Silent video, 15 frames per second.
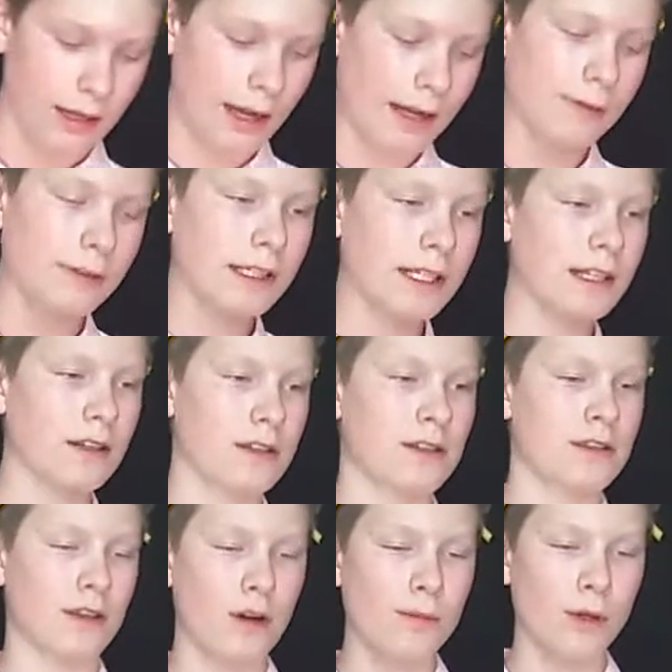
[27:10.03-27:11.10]
I want to get a
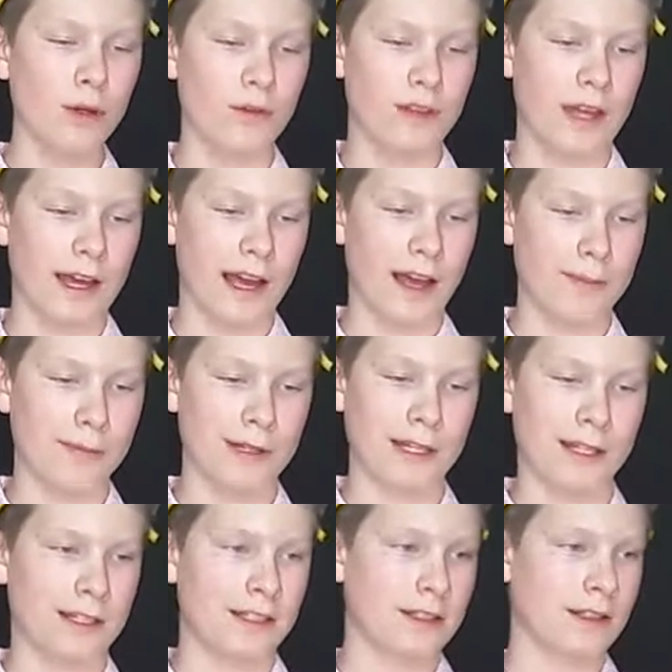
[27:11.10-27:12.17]
slow-mo of that happening.
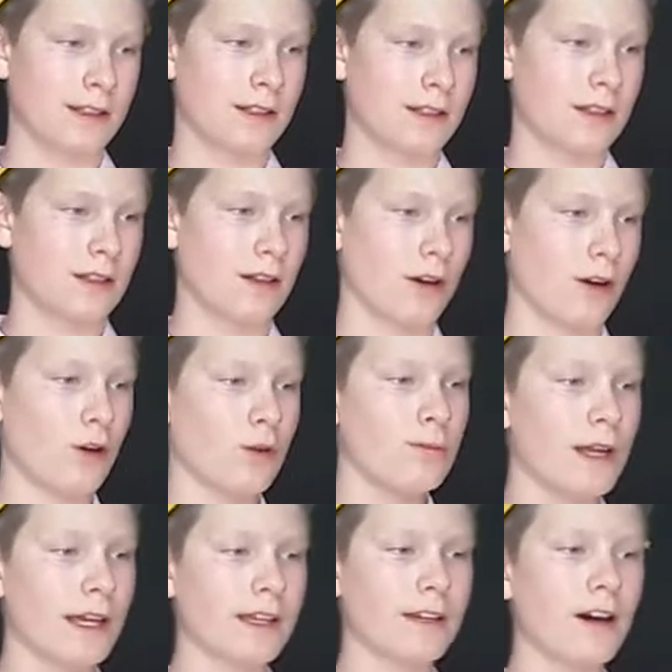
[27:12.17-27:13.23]
Oh
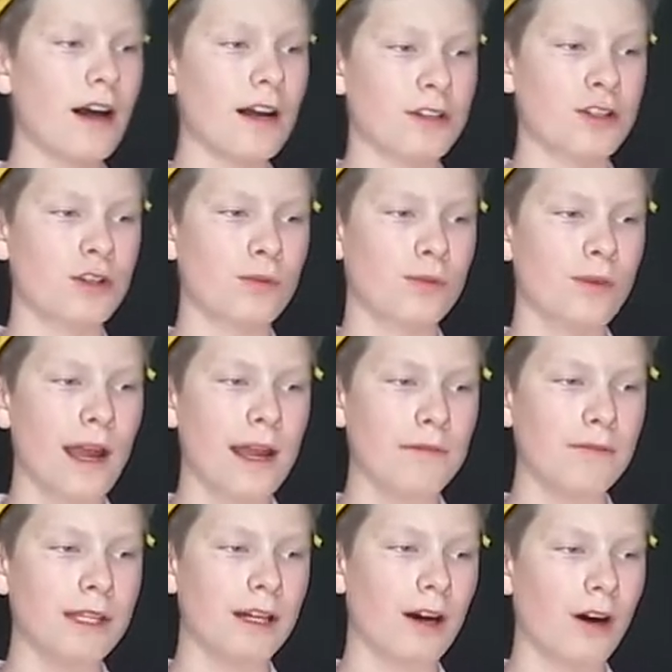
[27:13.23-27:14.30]
my gosh, you're right.
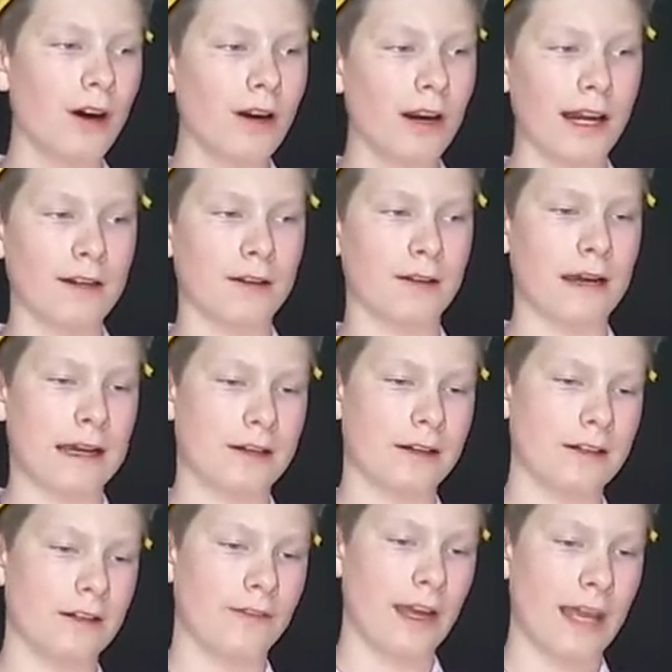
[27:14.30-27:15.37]
We are at a
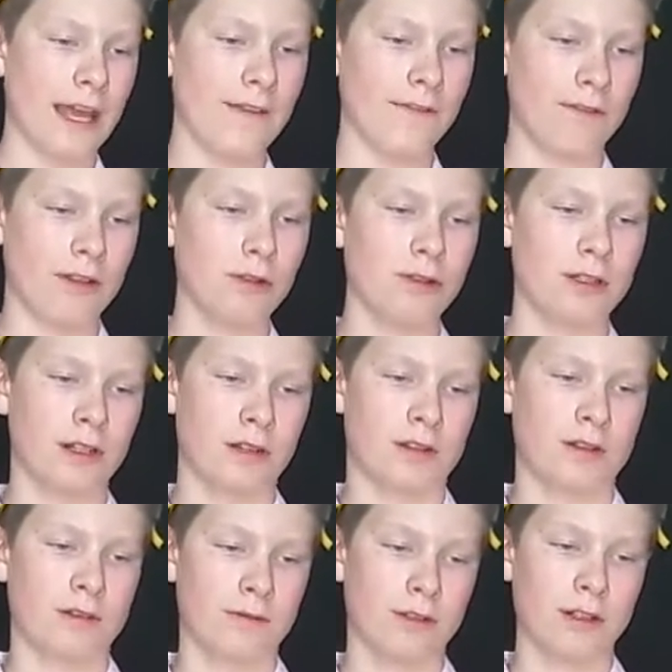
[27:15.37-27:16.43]
record of 8
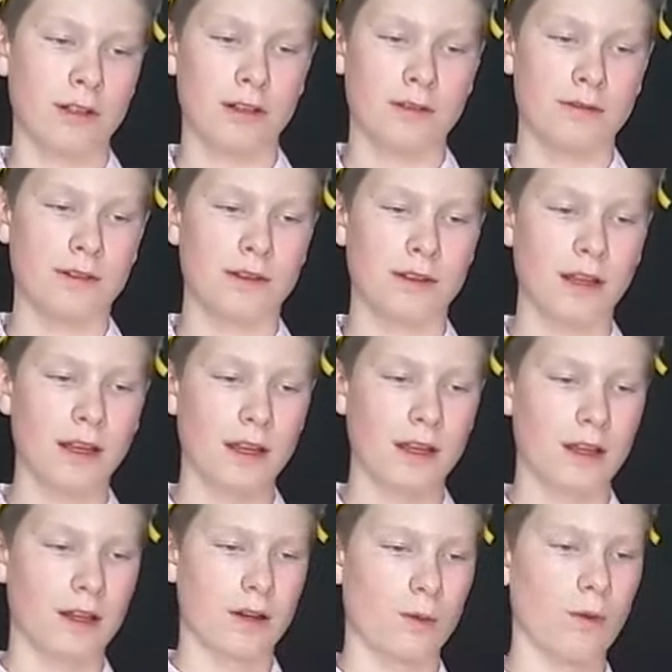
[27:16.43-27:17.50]
viewers. 100,000.
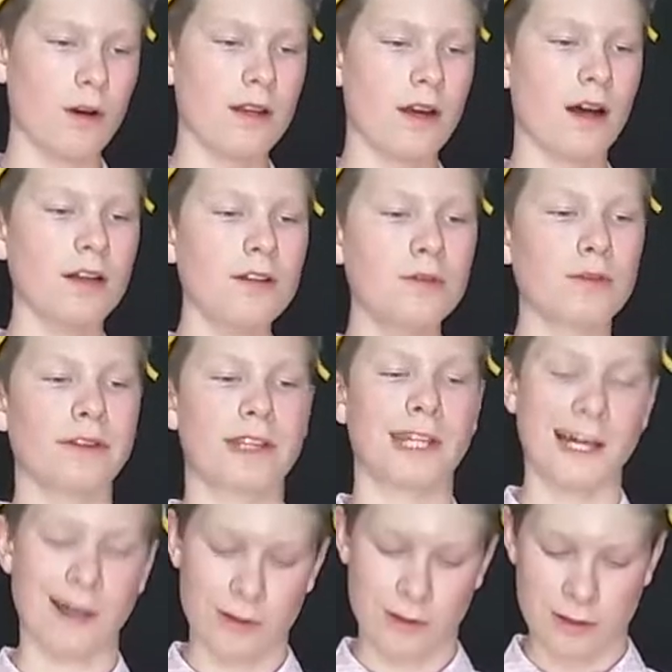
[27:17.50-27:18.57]

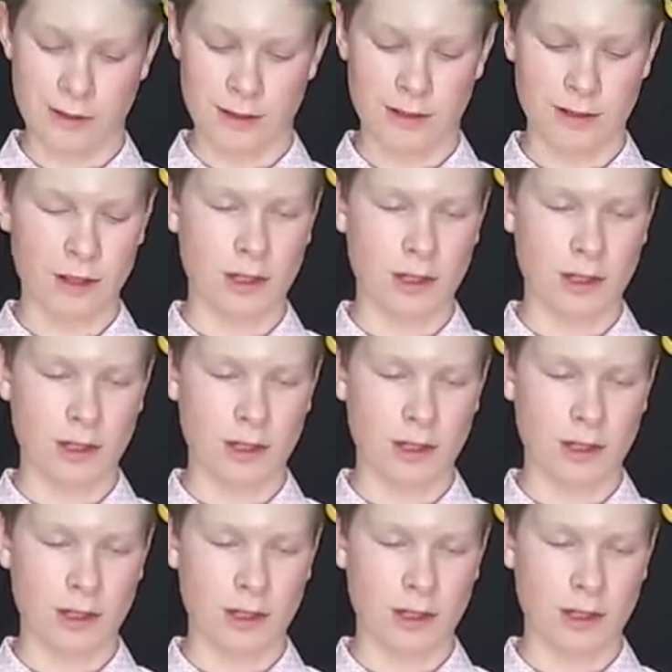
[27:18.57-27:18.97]
100,000?